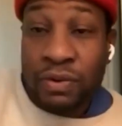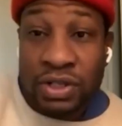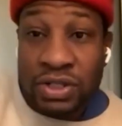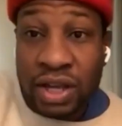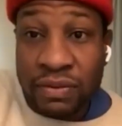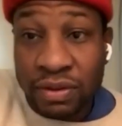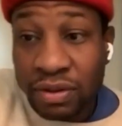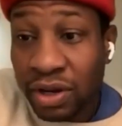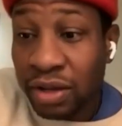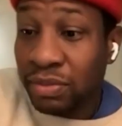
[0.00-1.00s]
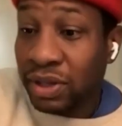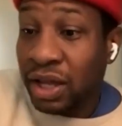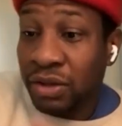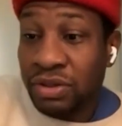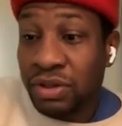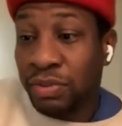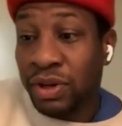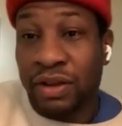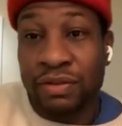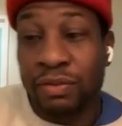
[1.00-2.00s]
47, great. But how do you
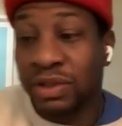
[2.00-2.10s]
compare that?